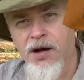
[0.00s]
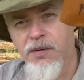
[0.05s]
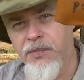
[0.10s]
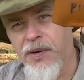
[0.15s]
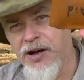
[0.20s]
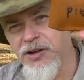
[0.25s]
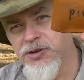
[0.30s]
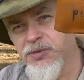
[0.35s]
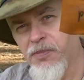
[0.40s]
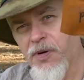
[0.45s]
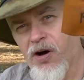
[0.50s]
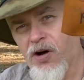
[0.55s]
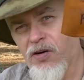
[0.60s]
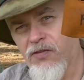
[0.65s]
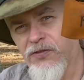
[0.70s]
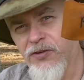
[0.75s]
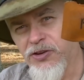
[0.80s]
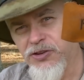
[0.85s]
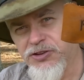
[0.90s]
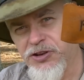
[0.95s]
my small
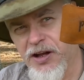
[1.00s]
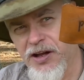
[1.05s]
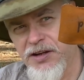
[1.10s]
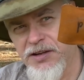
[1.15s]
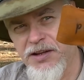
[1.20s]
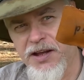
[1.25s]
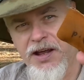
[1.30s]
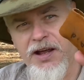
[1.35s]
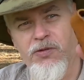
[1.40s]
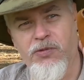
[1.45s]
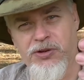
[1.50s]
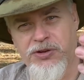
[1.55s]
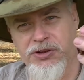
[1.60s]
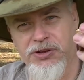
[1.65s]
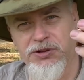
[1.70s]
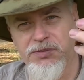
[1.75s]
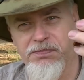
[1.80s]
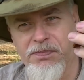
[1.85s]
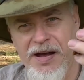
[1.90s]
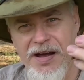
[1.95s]
first aid kit which
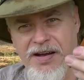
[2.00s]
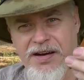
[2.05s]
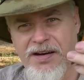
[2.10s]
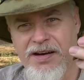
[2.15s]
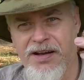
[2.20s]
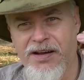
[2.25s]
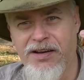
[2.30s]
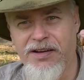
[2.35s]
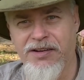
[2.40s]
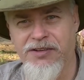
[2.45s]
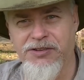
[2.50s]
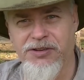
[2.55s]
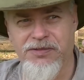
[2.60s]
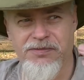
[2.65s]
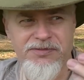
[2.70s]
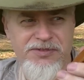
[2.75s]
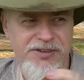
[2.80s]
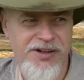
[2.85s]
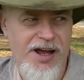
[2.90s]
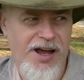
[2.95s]
is band-aids,
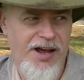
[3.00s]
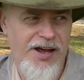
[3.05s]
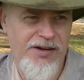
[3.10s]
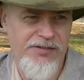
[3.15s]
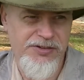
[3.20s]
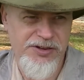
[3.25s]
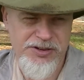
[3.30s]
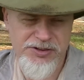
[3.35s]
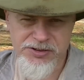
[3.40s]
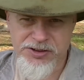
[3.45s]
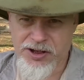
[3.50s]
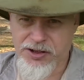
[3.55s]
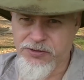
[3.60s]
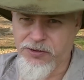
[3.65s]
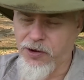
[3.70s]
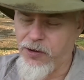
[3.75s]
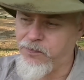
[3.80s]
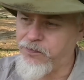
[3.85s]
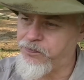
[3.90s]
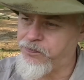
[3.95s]
salves,
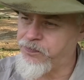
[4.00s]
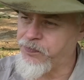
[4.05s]
etc.